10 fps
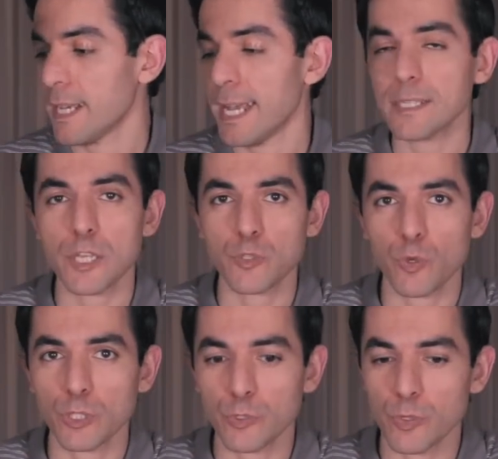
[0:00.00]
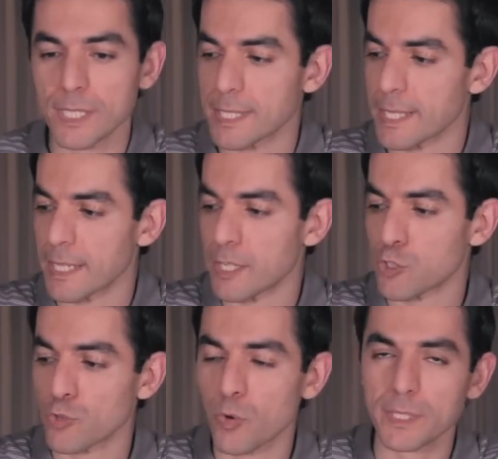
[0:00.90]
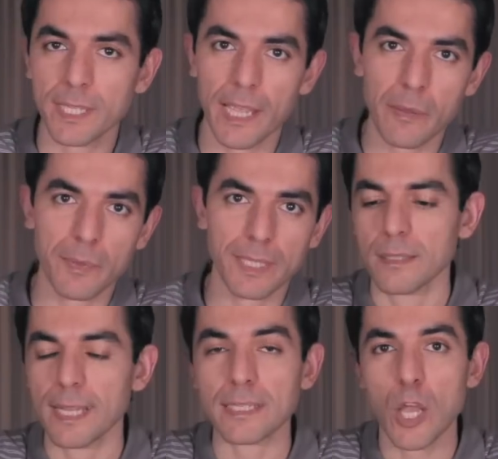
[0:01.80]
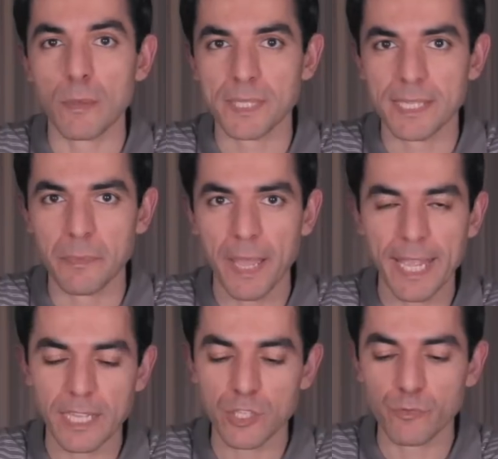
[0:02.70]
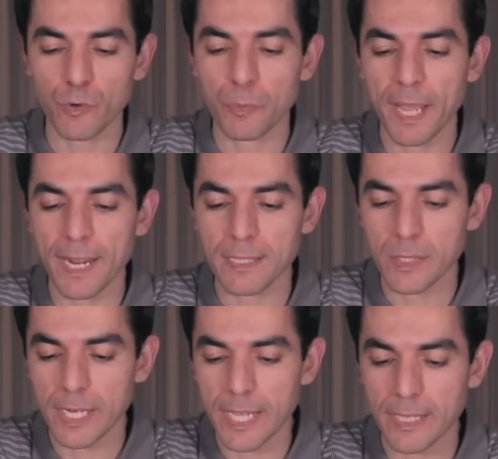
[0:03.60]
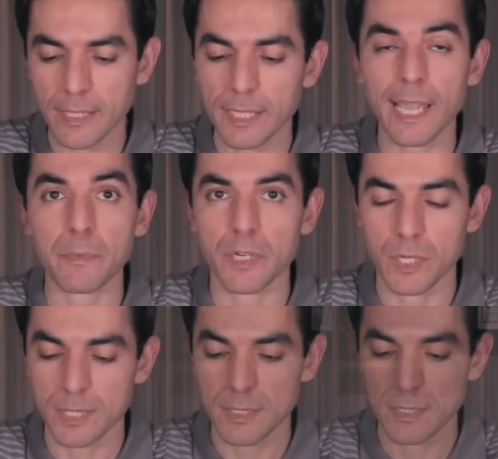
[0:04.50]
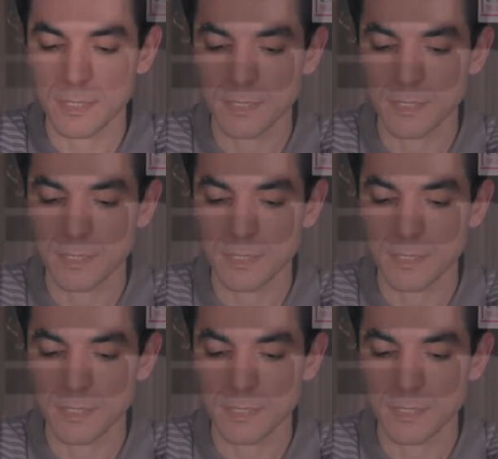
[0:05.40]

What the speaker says: as I told you, is the short cable that comes in the package for Panasonic cameras.